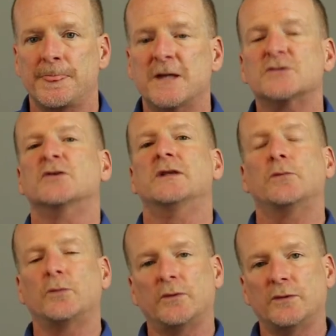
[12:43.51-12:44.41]
So then
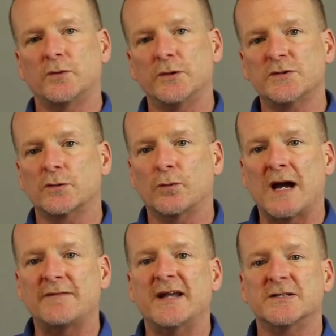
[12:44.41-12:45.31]
what we want to do is
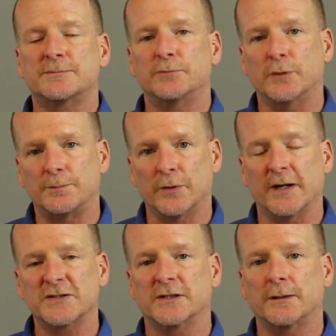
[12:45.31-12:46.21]
arrive at your
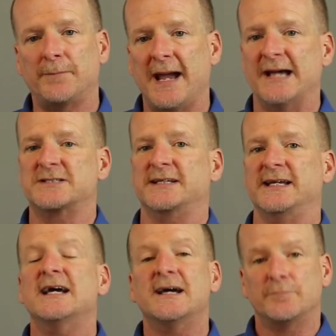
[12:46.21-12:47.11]
production capacity.